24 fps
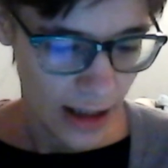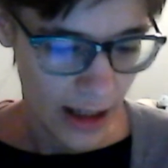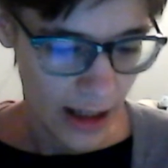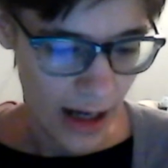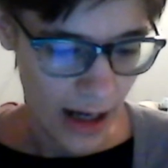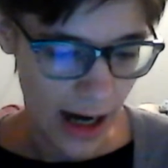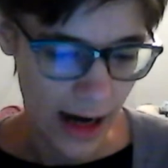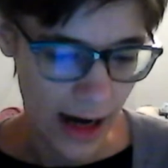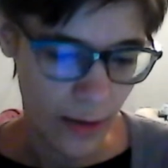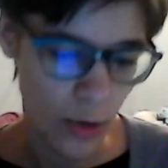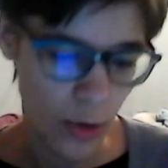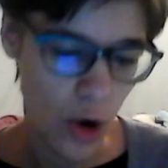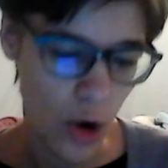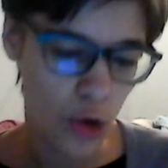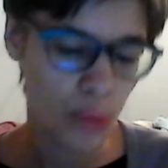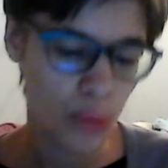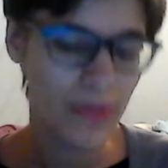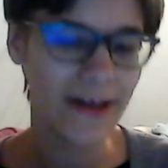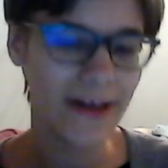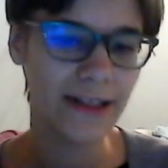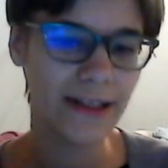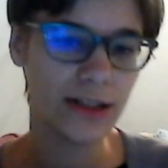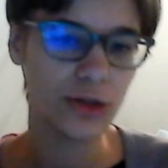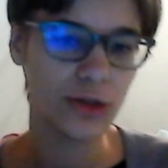I won't
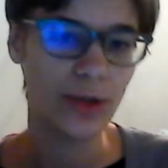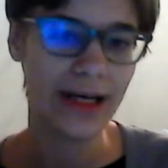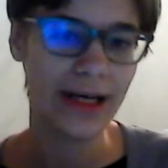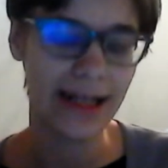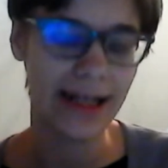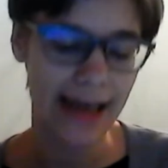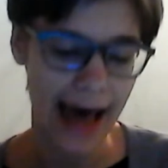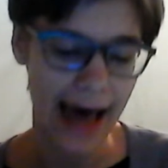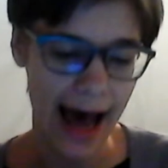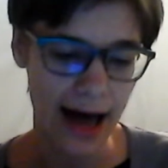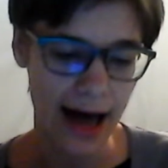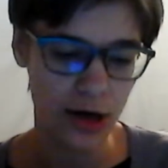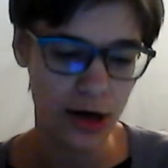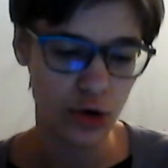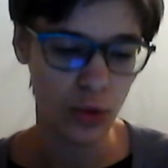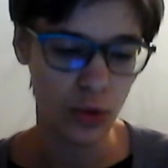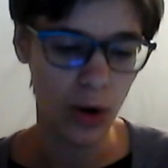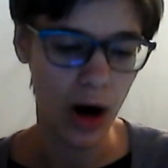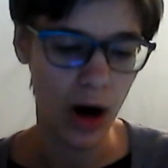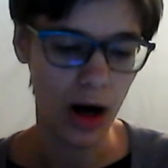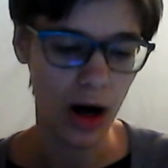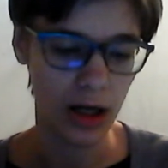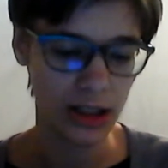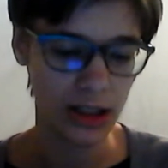be doing Cat
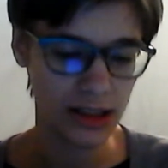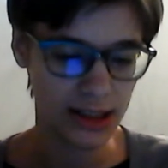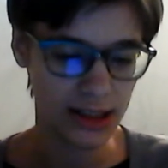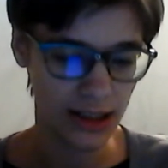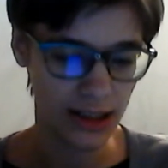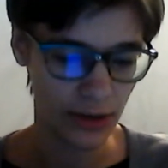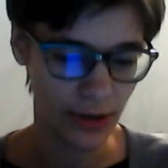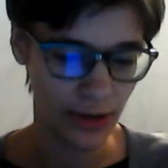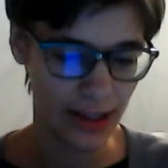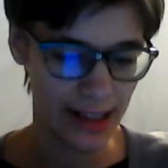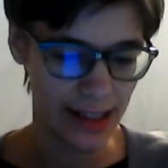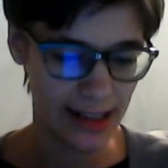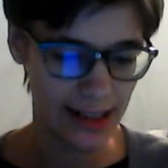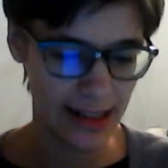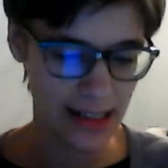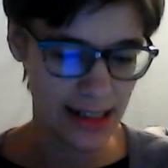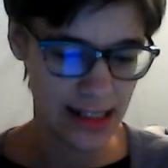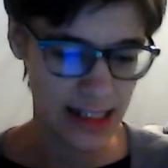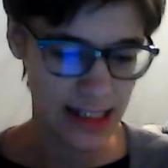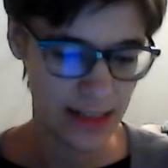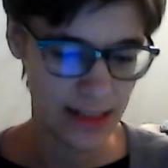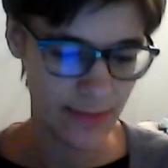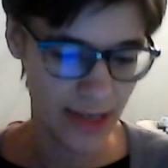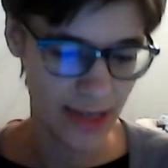Noir, so he
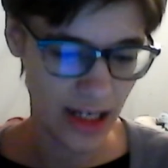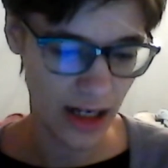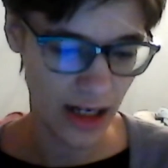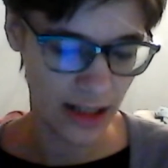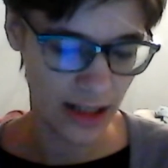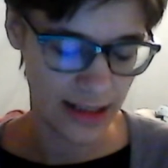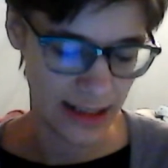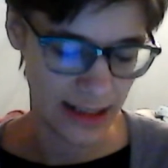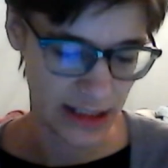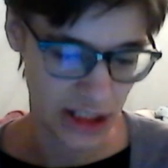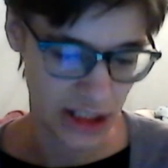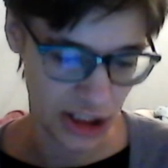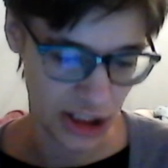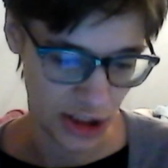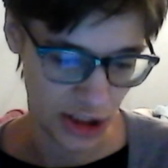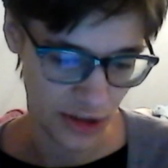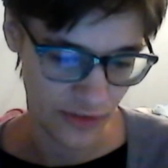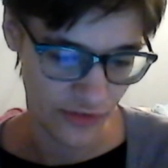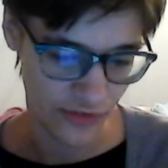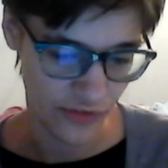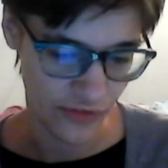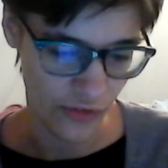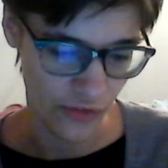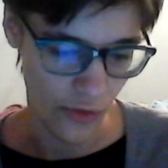needs to be auditioned
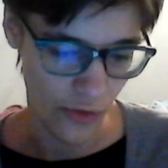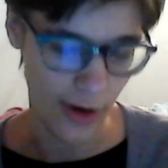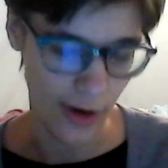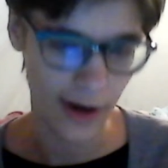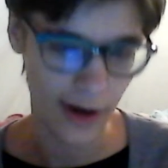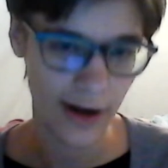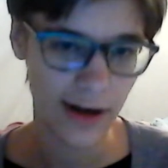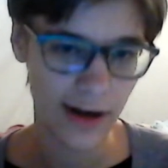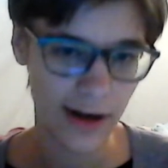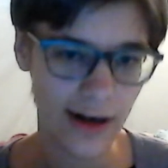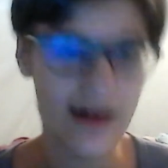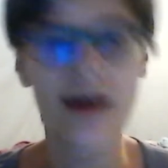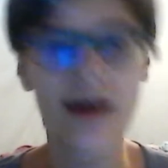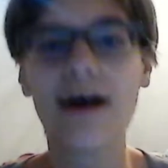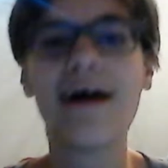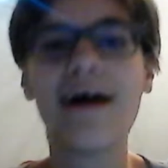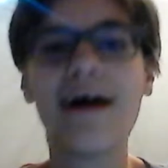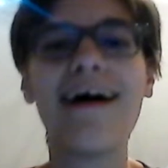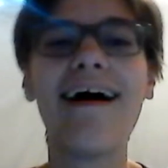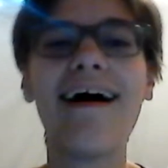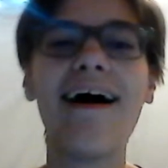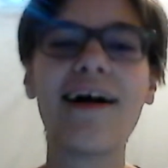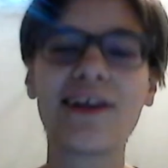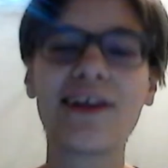for.
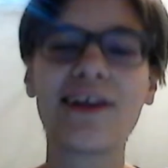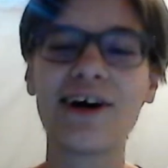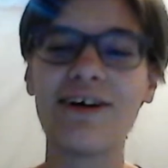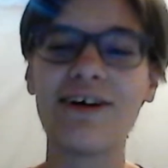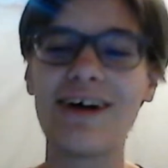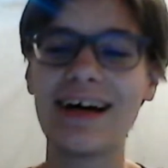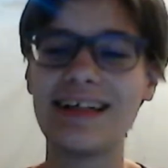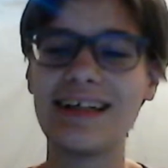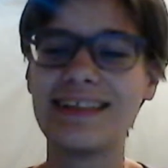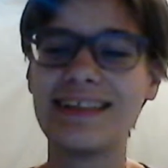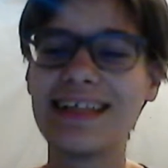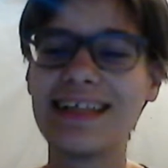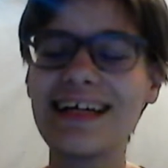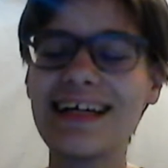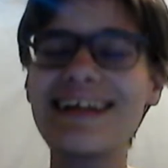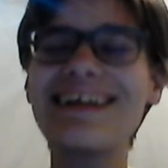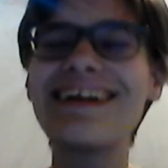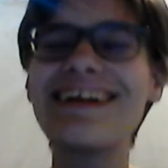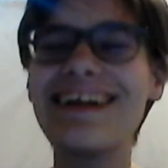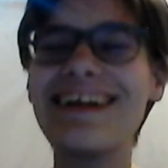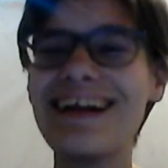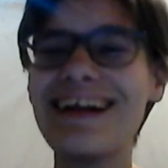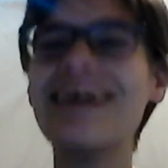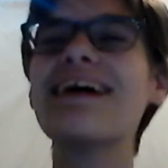Although I did,
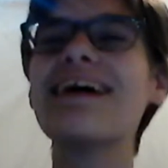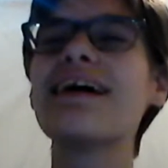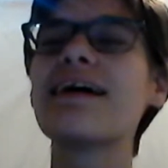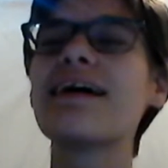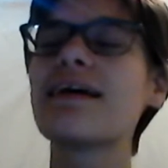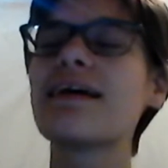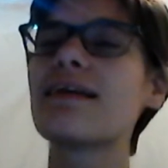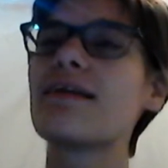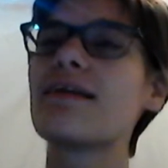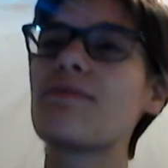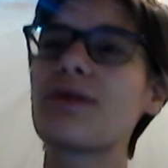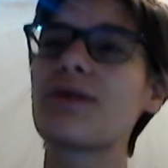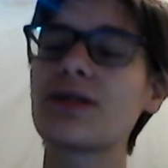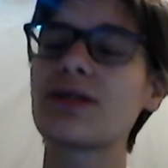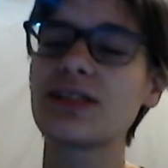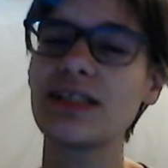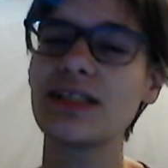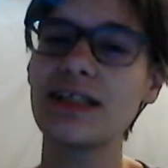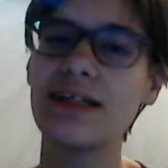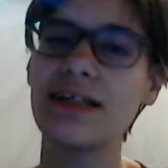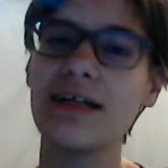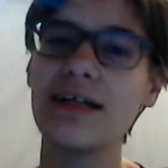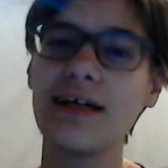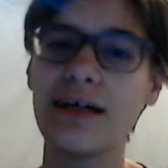the person
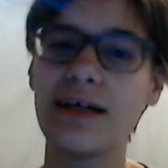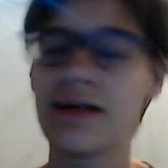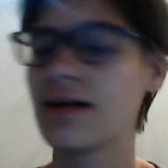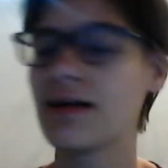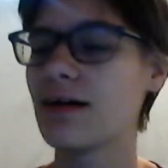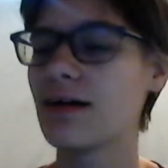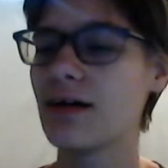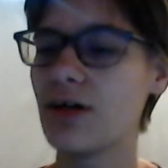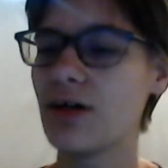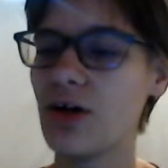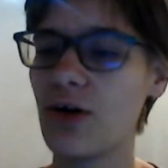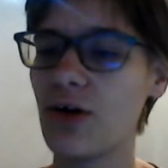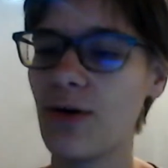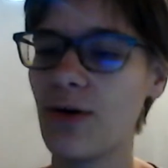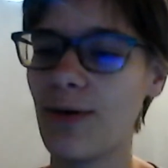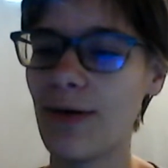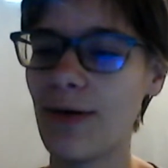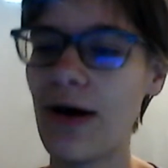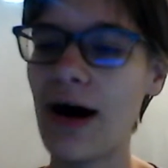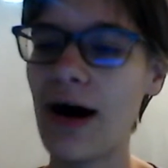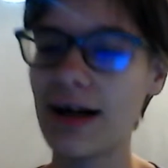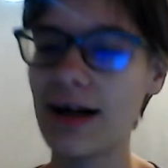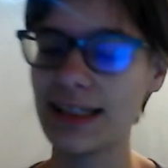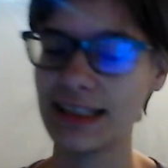who
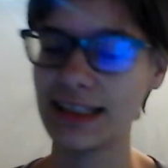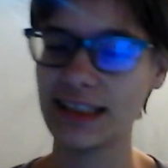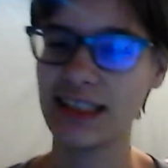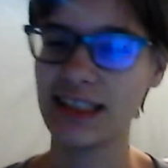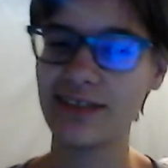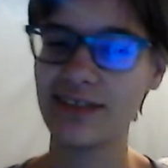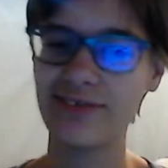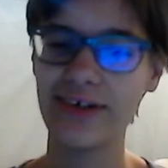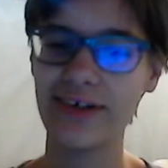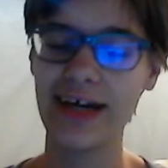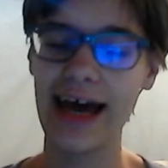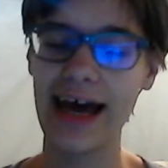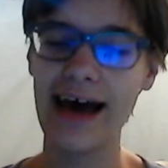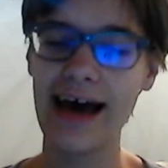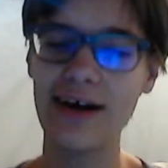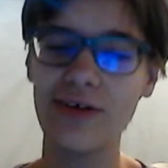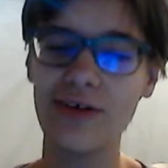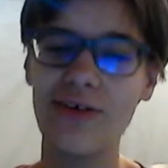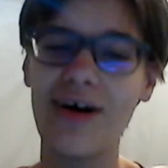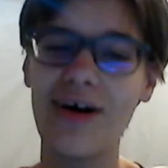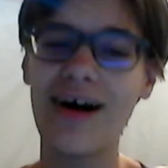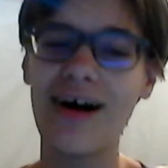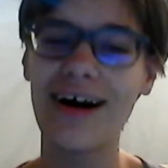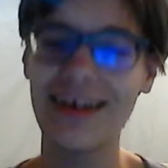auditioned for Cat
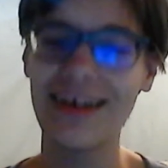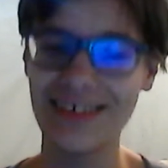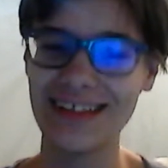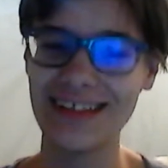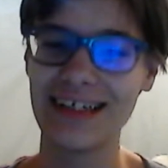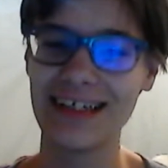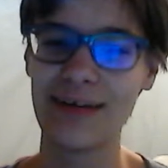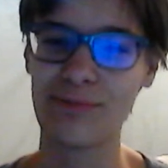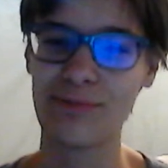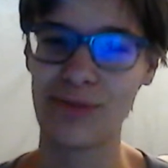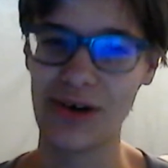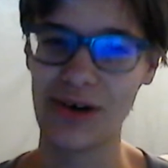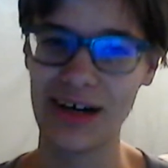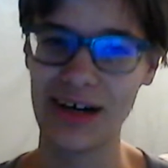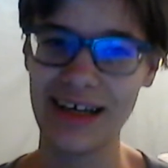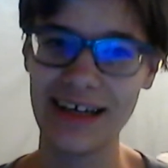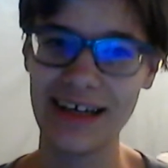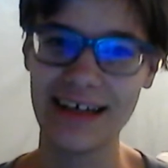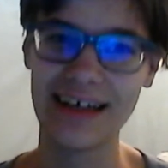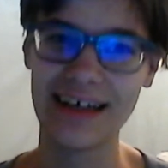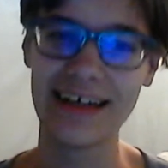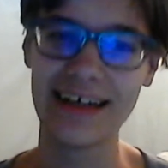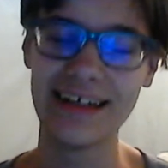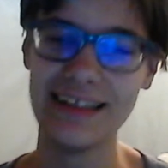Noir did a pretty
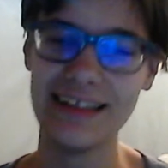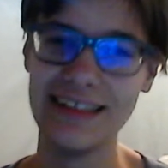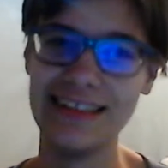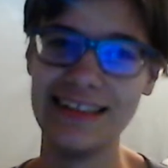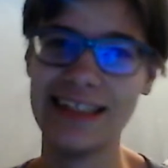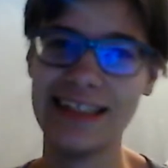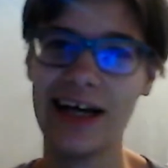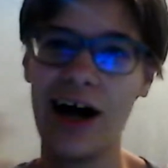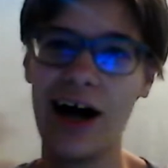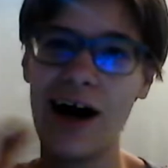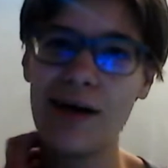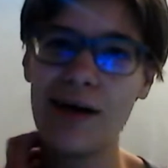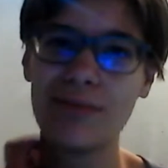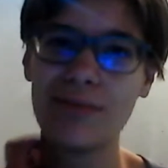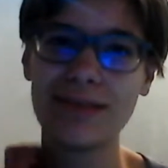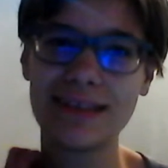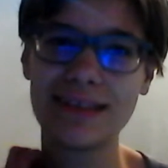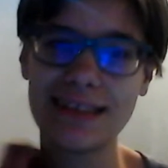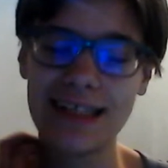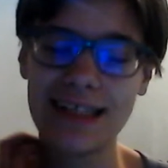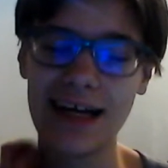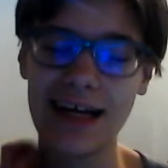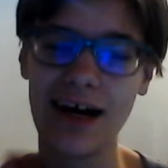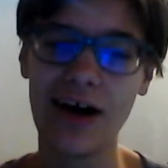good job,
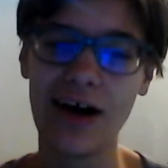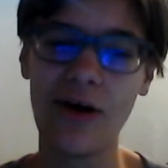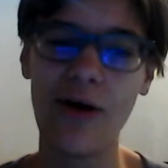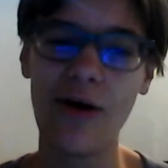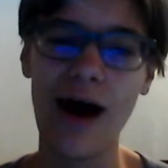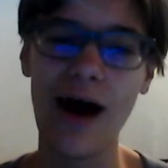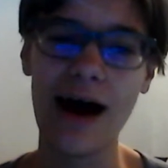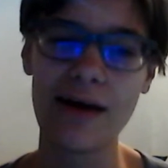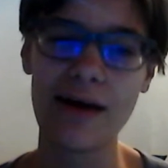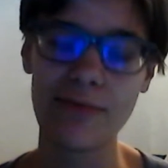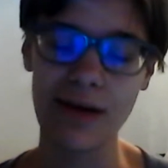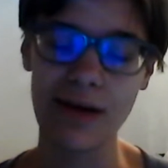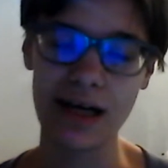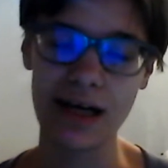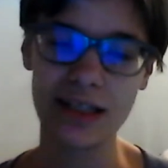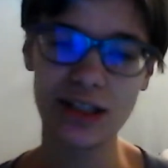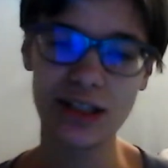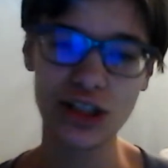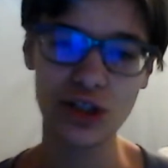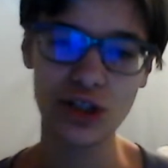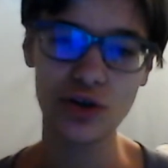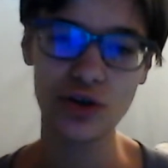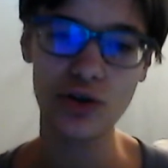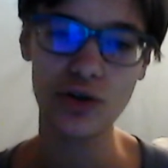so I might
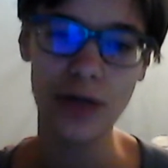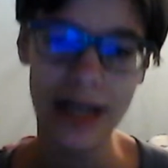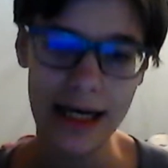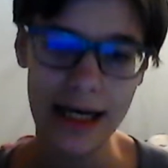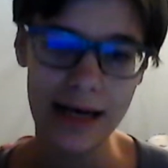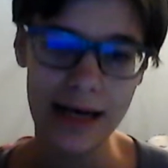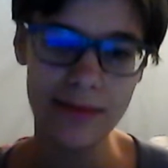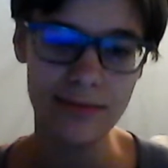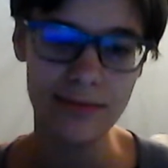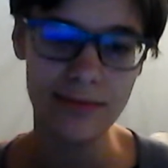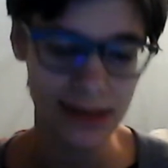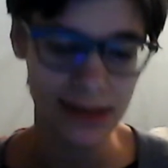do him.